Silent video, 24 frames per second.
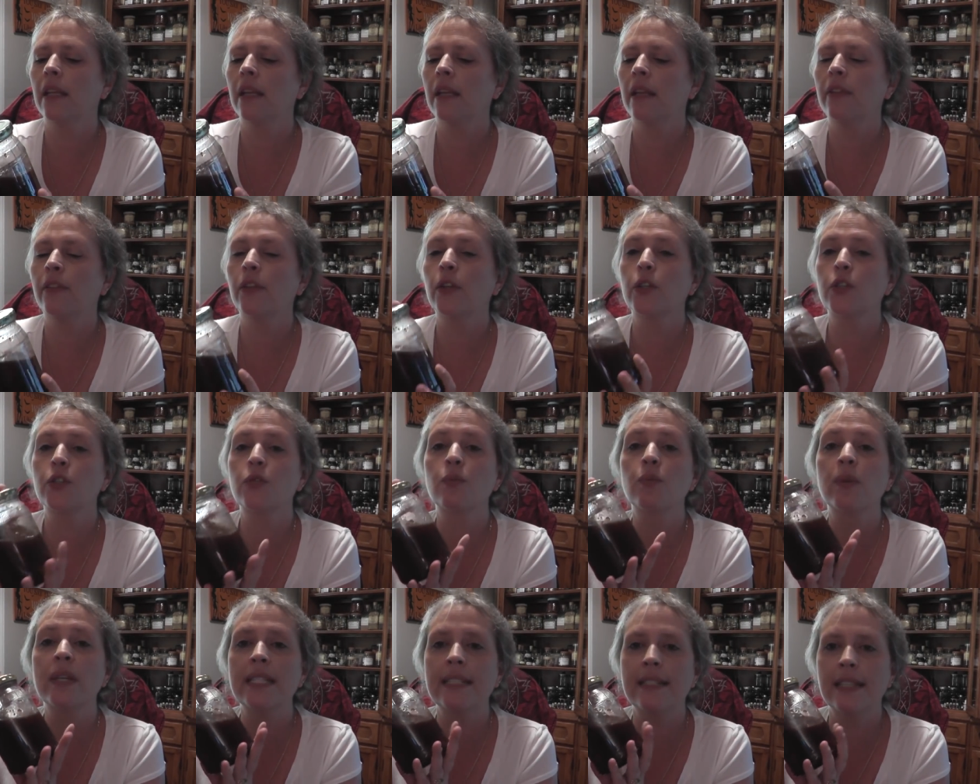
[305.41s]
there's
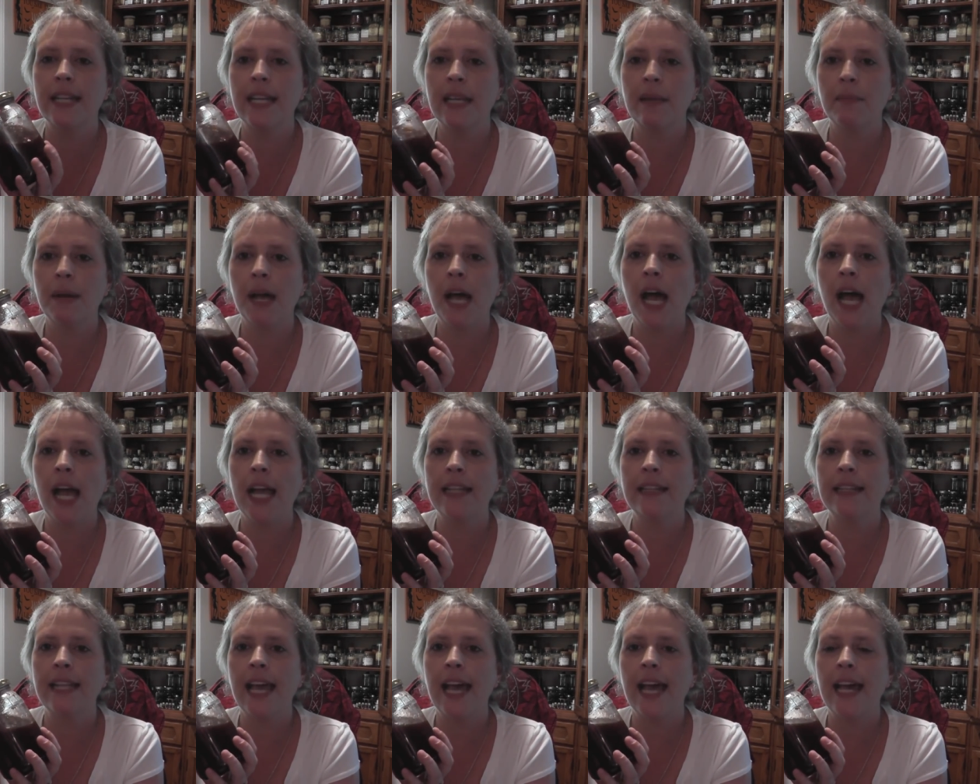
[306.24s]
reasoning
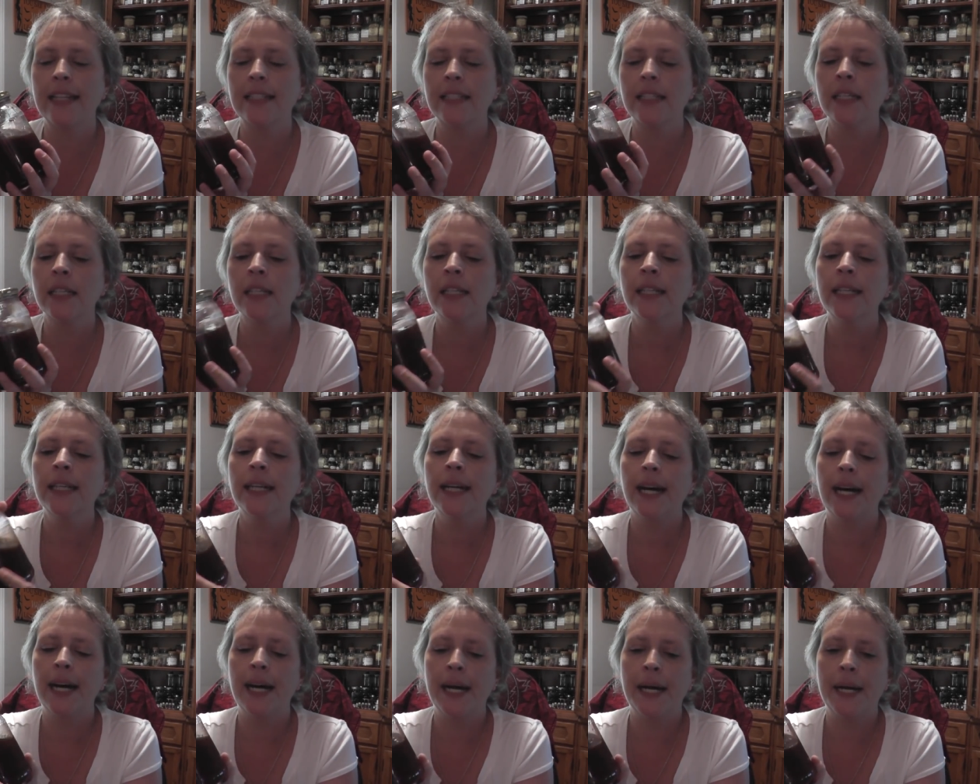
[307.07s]
behind that,
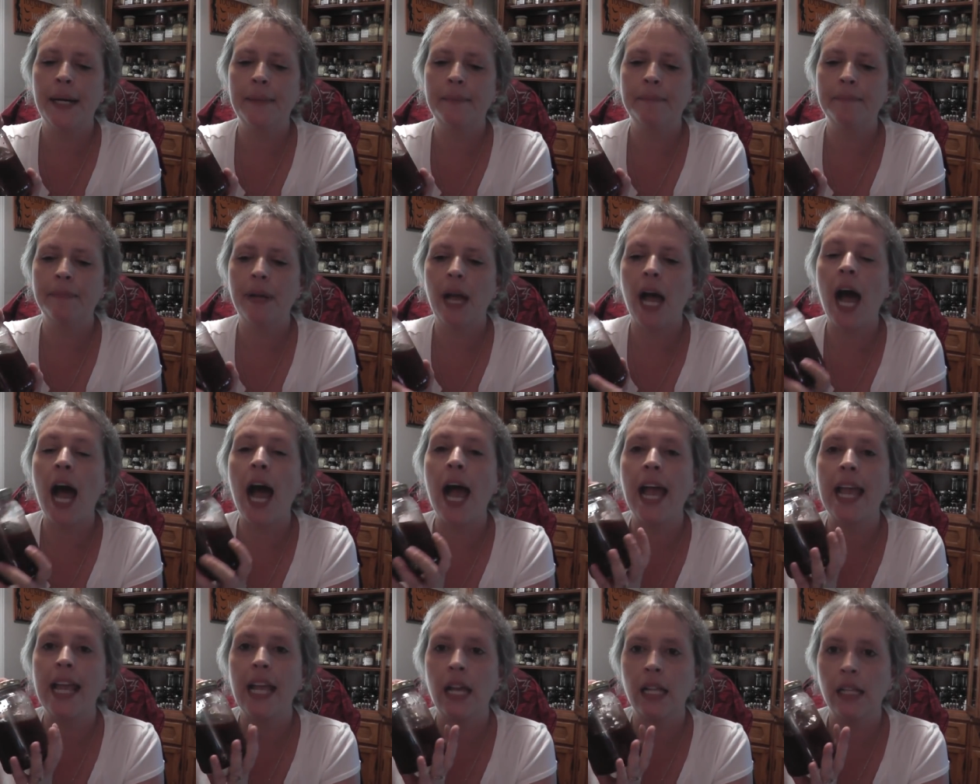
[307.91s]

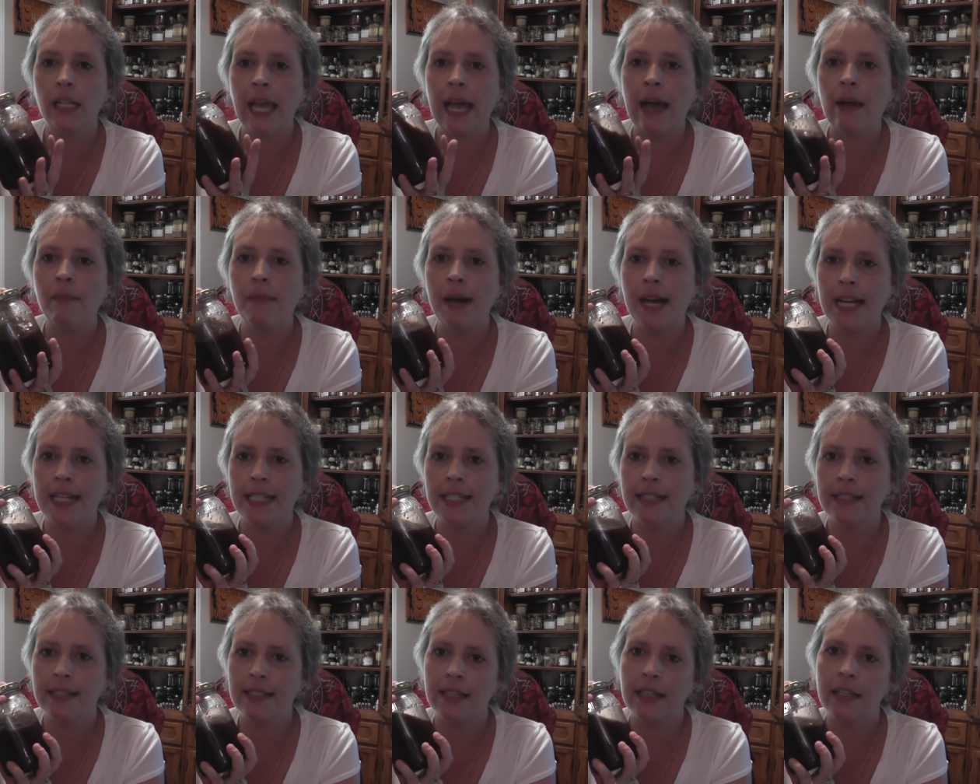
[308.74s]
I allow mine
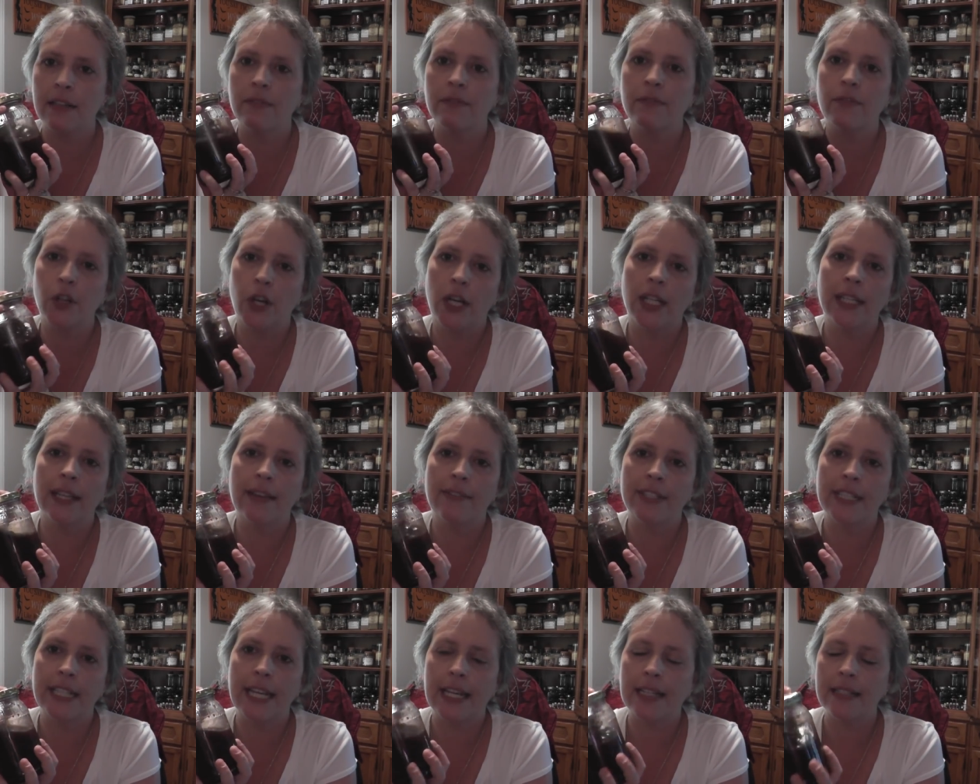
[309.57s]
to sit for
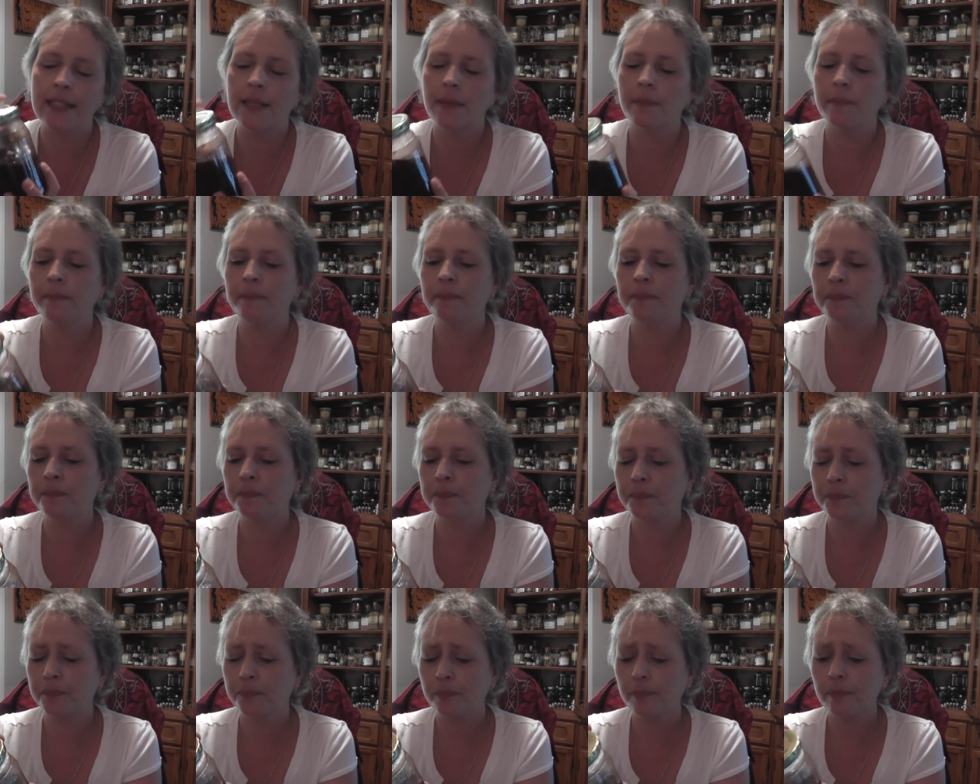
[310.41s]
11 days.
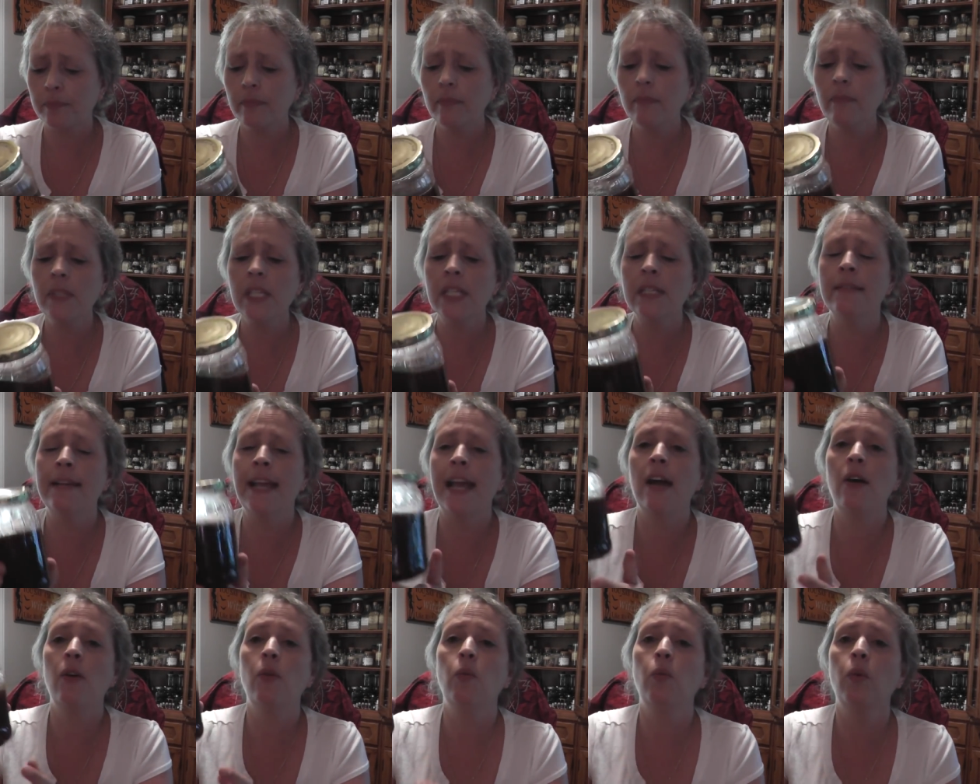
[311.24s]

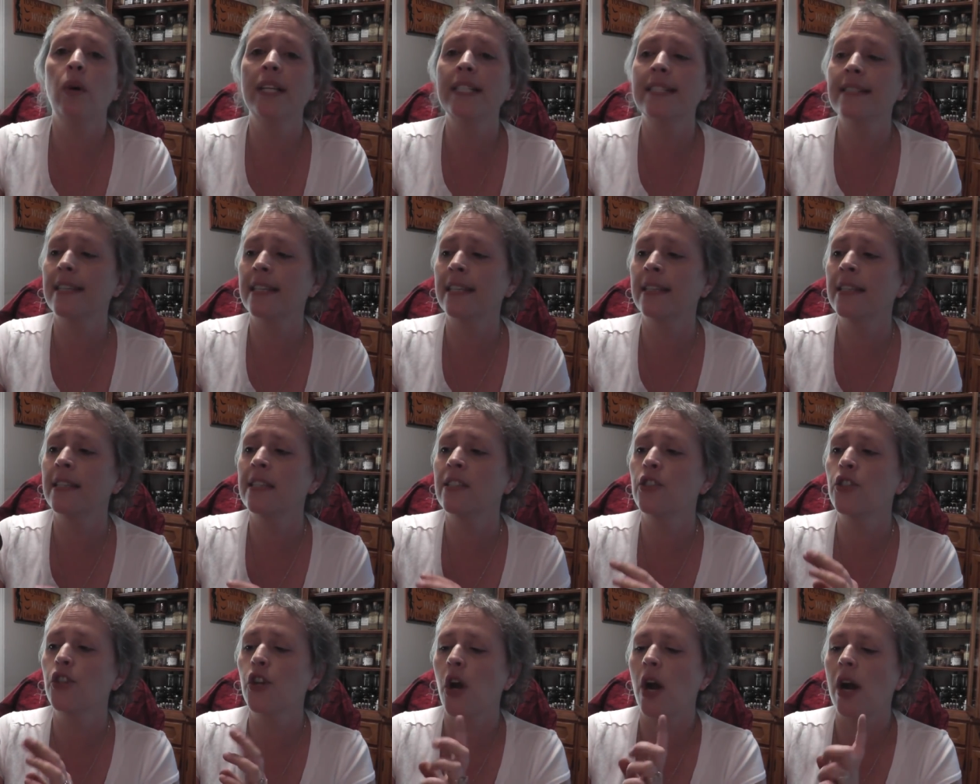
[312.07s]
Now, what is in
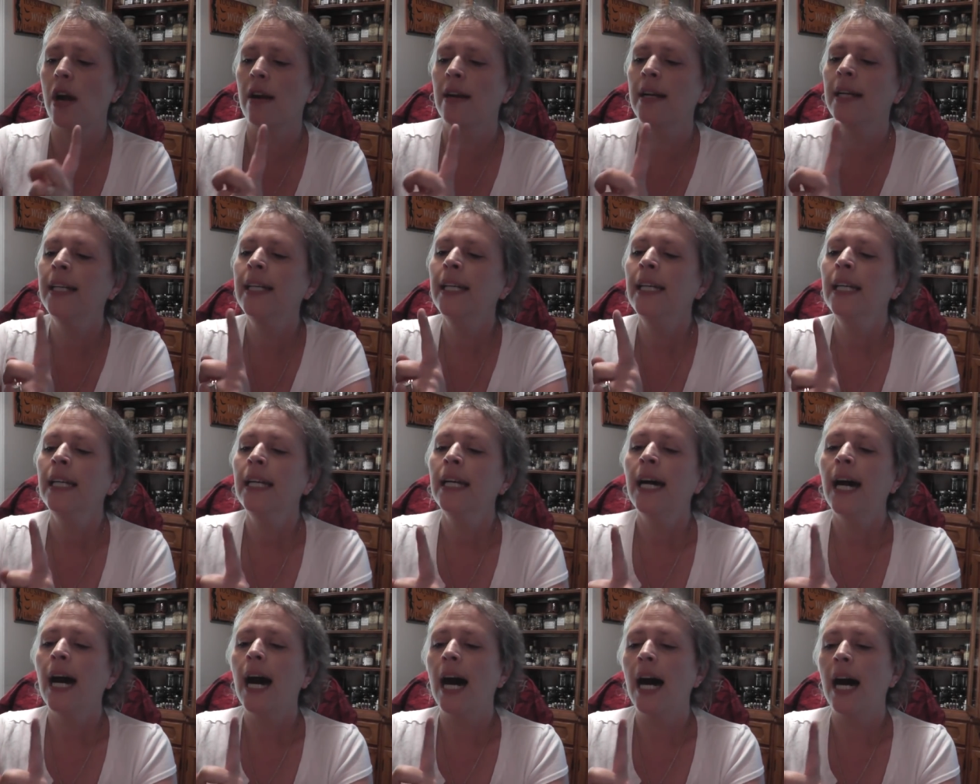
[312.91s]
this jar?
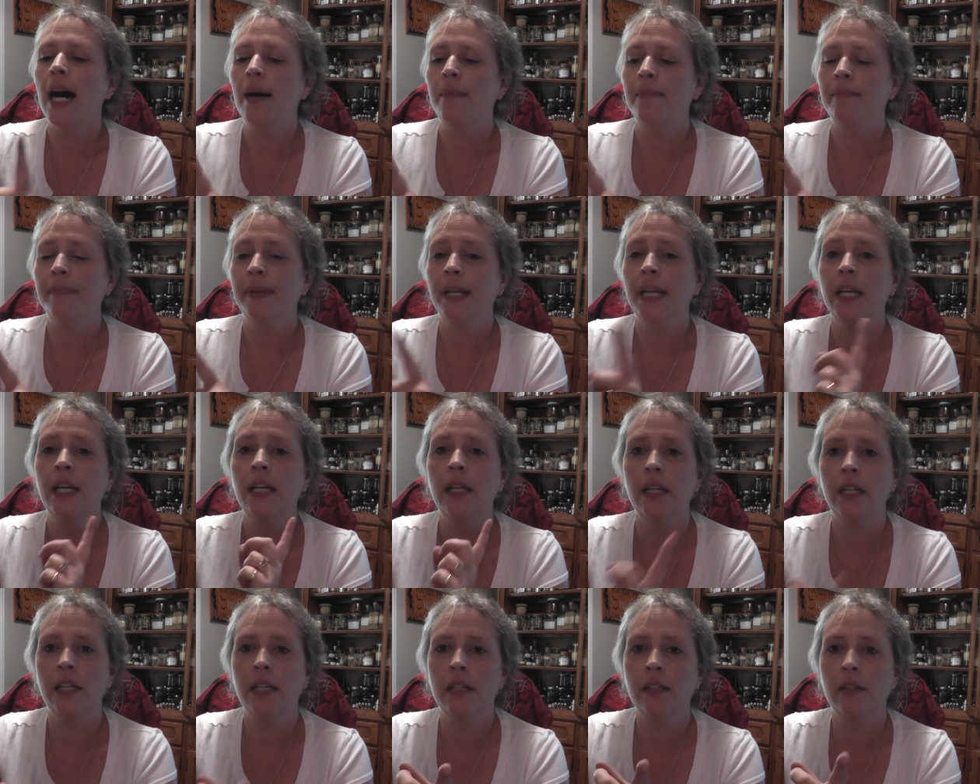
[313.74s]

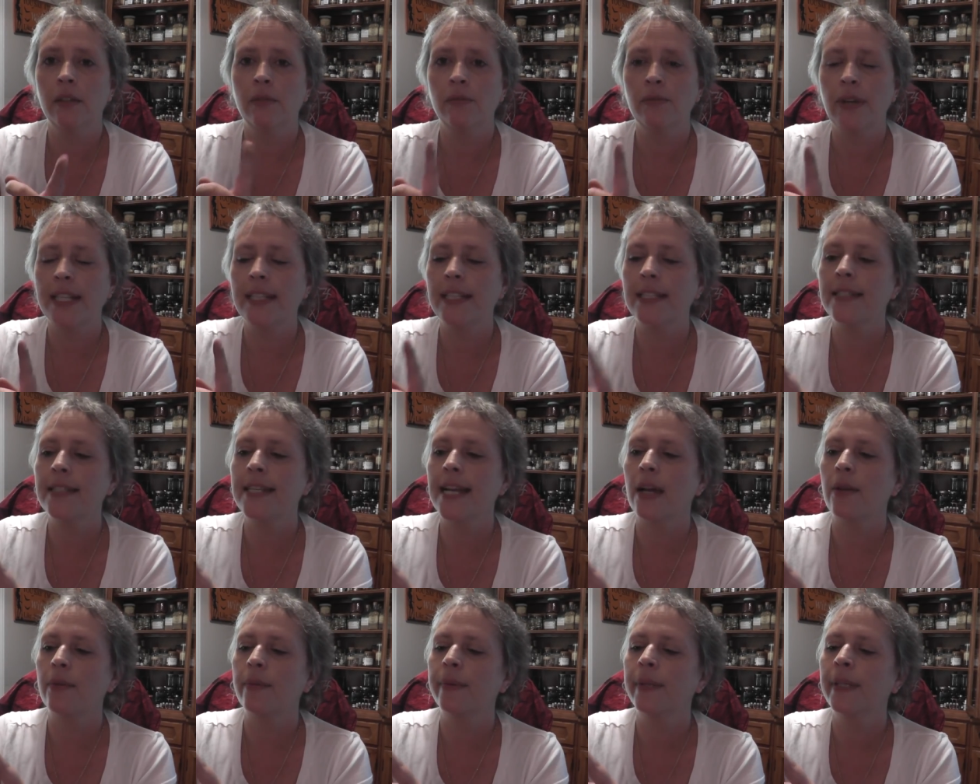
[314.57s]
Write this
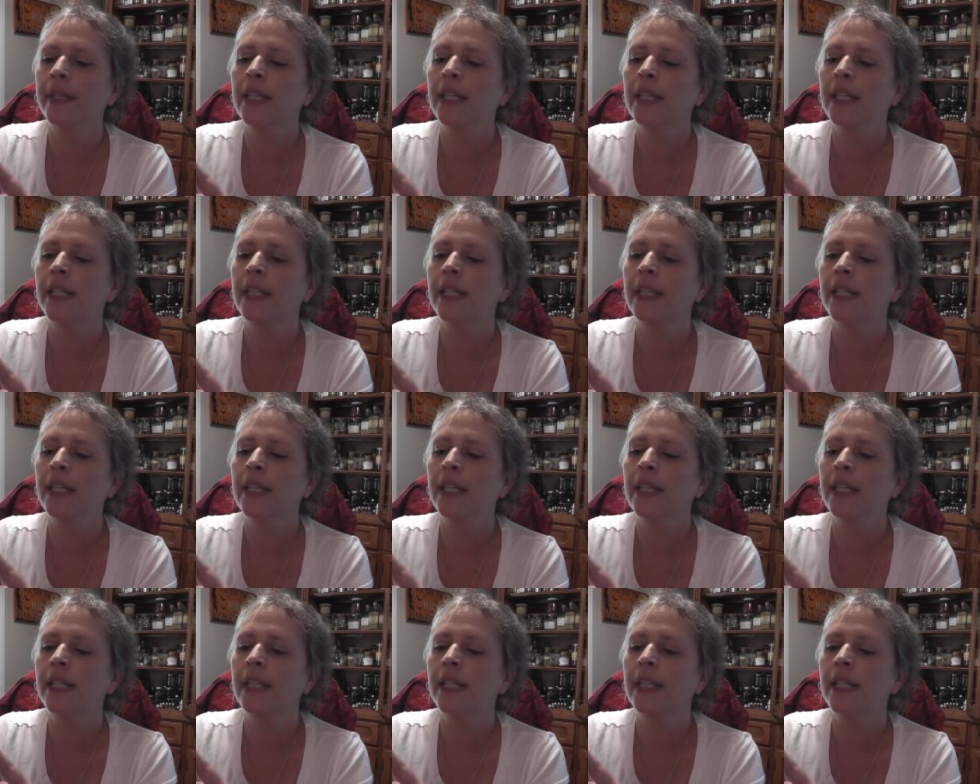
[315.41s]
down.